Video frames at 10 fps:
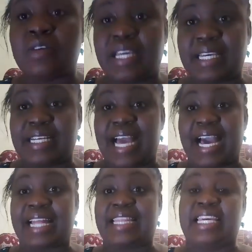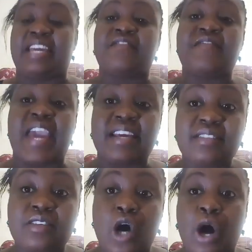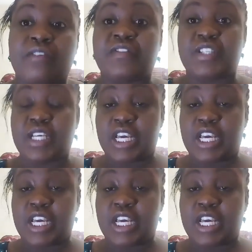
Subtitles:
looking at the effect of